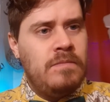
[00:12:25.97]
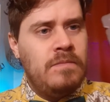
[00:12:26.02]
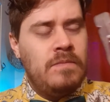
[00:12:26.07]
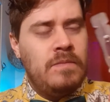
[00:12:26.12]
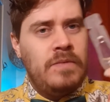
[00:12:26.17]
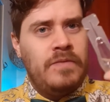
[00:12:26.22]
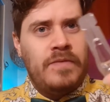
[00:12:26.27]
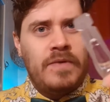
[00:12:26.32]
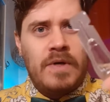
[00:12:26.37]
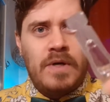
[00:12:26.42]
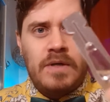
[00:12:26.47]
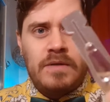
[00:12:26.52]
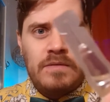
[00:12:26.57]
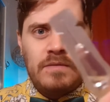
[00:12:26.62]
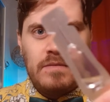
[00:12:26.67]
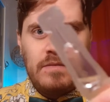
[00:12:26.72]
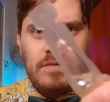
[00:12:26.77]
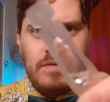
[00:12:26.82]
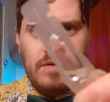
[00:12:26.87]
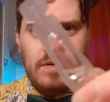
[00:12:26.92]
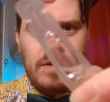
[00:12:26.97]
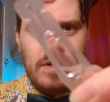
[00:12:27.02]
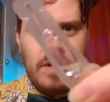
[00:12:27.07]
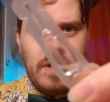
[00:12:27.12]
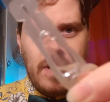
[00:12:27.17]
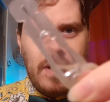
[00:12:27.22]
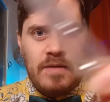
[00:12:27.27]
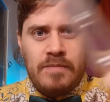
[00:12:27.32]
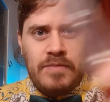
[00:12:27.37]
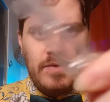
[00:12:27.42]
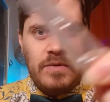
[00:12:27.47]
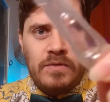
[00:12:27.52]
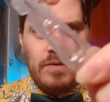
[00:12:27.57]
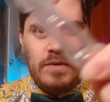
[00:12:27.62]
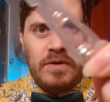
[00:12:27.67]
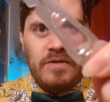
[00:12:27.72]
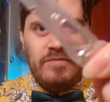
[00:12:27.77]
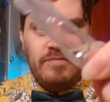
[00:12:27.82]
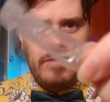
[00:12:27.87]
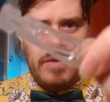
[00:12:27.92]
we've got an
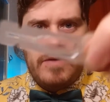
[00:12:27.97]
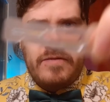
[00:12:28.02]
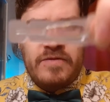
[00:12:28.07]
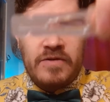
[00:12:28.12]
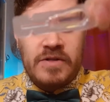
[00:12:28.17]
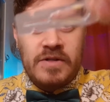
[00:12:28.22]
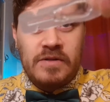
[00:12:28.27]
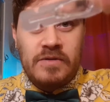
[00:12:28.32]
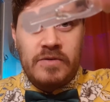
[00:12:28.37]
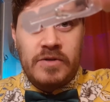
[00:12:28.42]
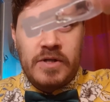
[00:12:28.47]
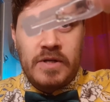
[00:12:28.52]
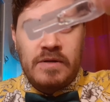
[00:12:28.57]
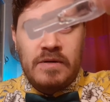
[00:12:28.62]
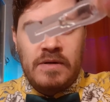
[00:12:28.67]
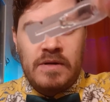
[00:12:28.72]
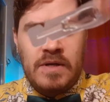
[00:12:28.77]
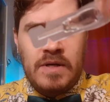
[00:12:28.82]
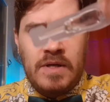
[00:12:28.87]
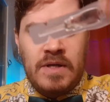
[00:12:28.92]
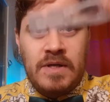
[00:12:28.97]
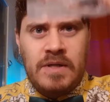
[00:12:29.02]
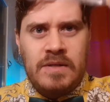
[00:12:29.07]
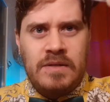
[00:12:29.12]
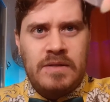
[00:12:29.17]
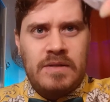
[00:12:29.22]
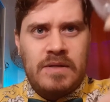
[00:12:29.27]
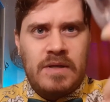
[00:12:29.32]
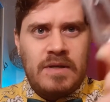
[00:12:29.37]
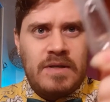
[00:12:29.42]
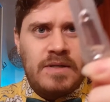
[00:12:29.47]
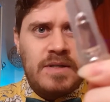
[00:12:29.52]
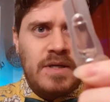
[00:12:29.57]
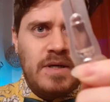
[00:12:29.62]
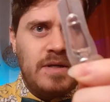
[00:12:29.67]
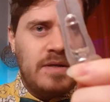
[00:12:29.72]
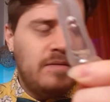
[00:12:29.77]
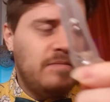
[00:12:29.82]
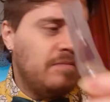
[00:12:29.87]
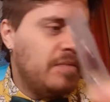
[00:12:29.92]
ampule of buffer solution. It's not a
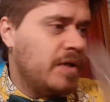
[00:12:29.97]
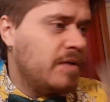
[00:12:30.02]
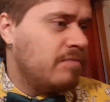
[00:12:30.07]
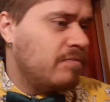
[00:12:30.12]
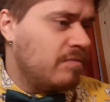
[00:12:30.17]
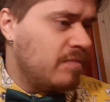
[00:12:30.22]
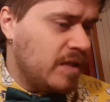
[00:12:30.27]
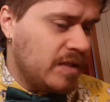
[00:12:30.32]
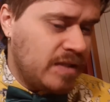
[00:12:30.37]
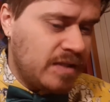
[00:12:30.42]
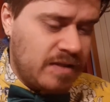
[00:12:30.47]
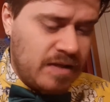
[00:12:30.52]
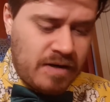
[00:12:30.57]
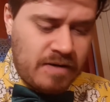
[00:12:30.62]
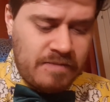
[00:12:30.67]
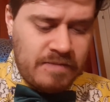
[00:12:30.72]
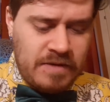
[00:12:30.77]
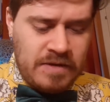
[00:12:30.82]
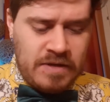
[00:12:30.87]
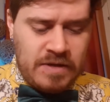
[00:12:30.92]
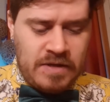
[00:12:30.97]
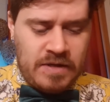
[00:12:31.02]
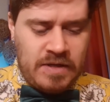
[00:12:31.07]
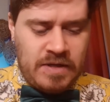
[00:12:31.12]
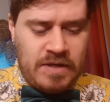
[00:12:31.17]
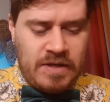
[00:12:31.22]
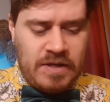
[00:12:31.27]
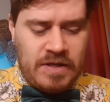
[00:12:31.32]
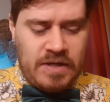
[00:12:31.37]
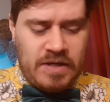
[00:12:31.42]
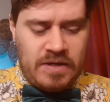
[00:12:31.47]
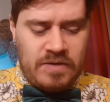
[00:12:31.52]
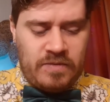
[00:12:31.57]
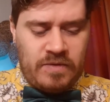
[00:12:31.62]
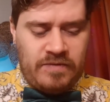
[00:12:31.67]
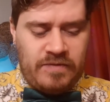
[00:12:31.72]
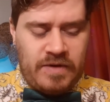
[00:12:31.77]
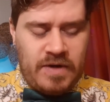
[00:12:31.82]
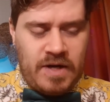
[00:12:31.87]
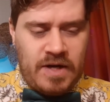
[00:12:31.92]
ton, but it's there. And
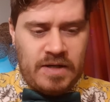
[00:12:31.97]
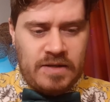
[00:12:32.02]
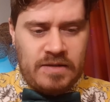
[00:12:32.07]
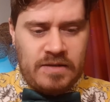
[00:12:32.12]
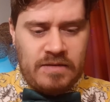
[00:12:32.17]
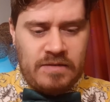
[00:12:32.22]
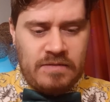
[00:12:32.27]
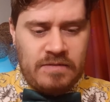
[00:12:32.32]
we've got